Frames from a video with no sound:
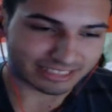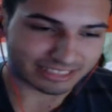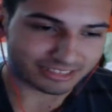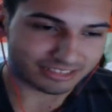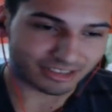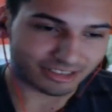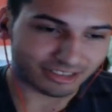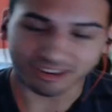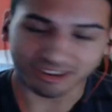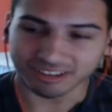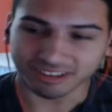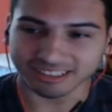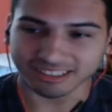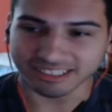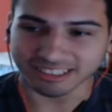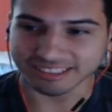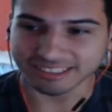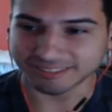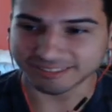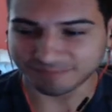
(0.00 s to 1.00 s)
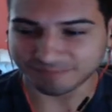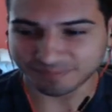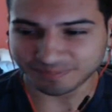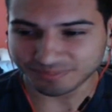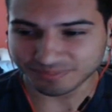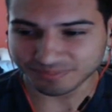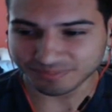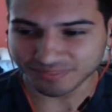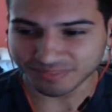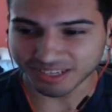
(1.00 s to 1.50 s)
darn, like,
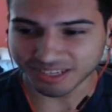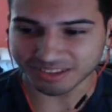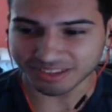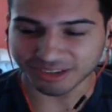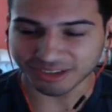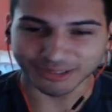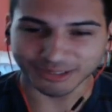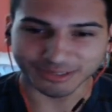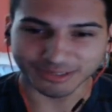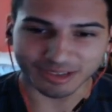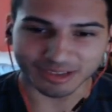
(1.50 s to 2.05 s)
there goes